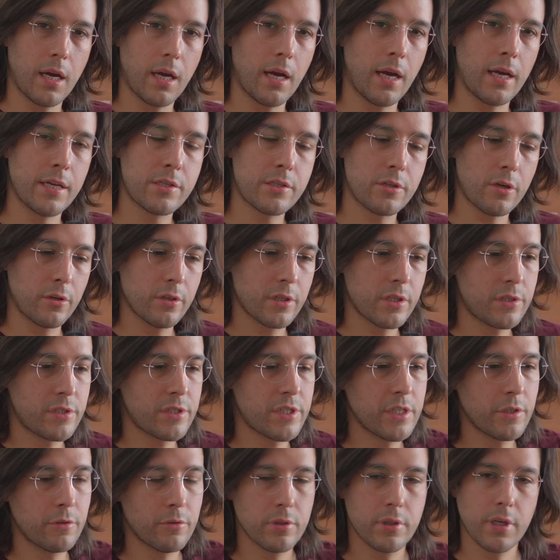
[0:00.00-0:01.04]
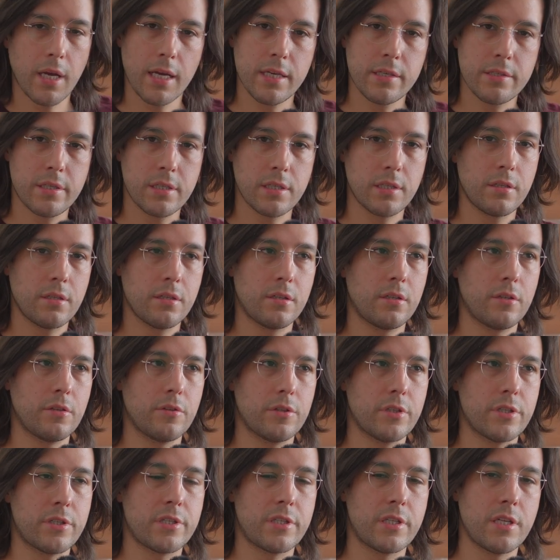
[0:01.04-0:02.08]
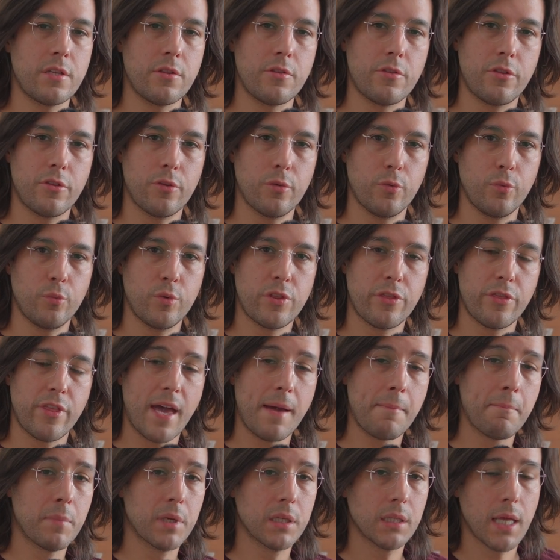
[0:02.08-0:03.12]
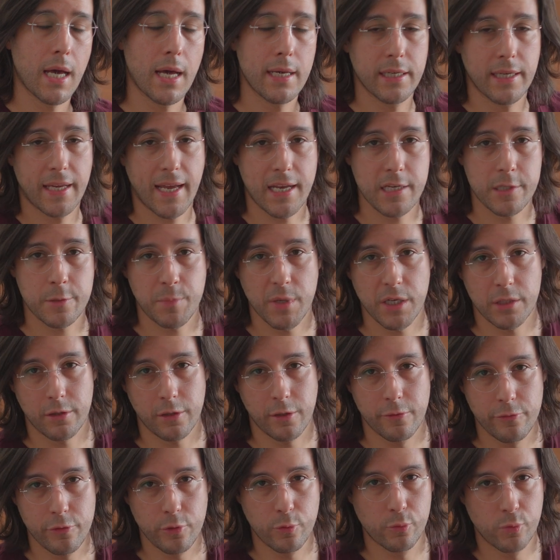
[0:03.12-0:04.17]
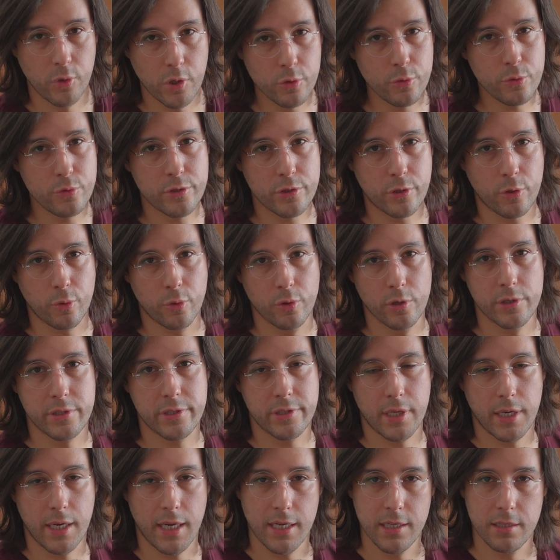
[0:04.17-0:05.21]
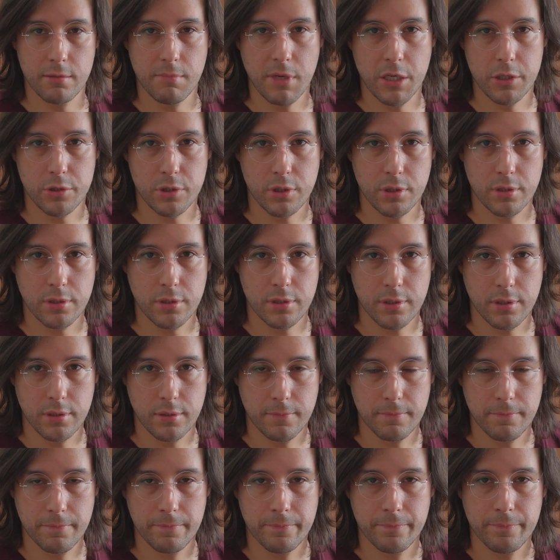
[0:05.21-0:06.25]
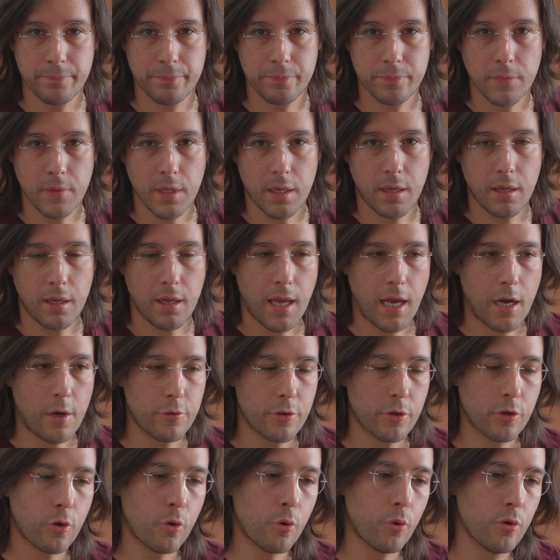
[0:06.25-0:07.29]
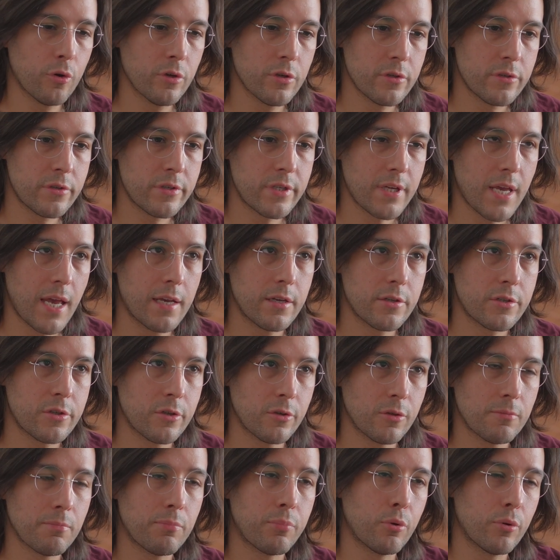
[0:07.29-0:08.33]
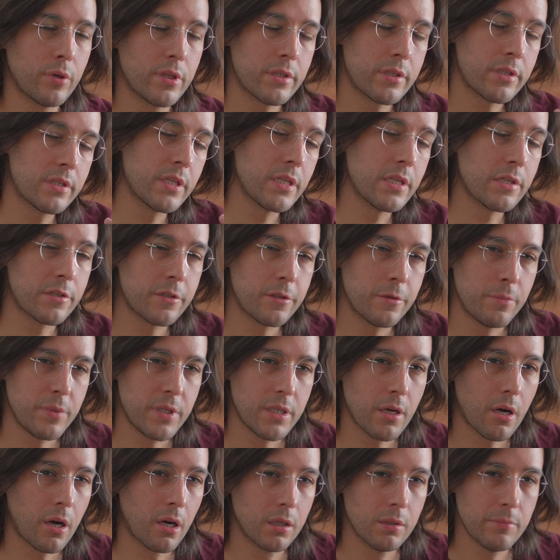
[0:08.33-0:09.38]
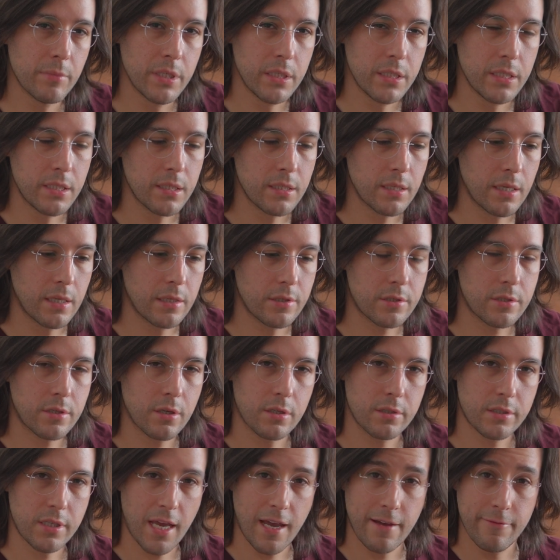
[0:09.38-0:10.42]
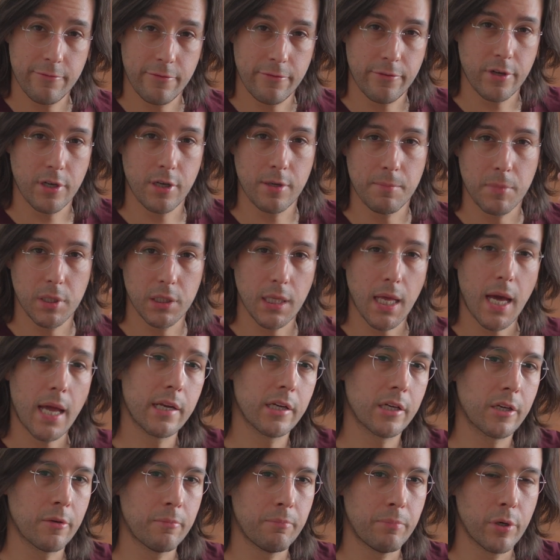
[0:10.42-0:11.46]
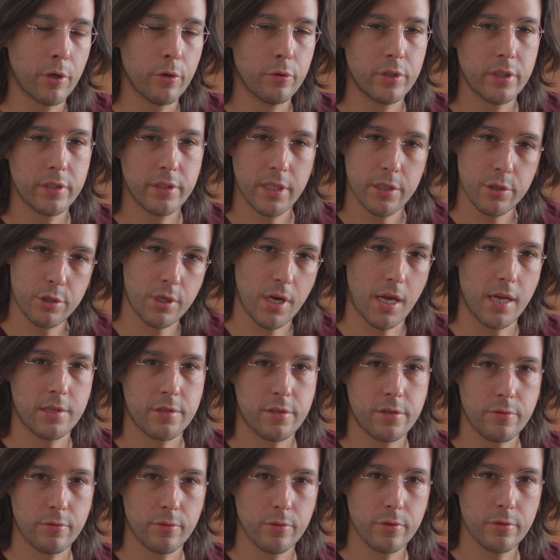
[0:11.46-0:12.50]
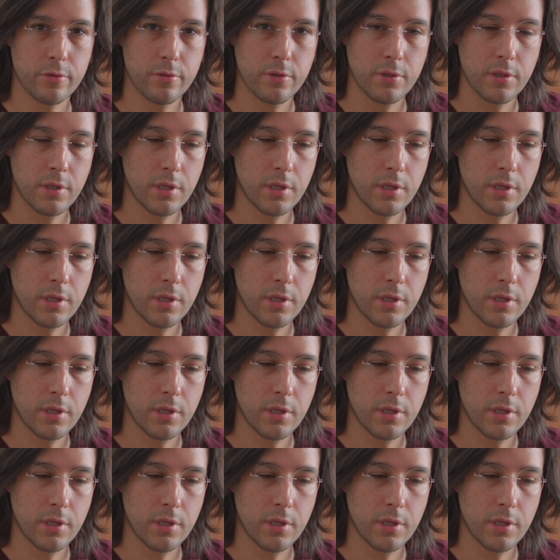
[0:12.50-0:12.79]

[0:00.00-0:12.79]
I started synchronizing the synth with that melodic aspect of the Rhodes chords that I had mentioned. How the chords at a certain point cease to be harmony and start to have a melodic component that shines through.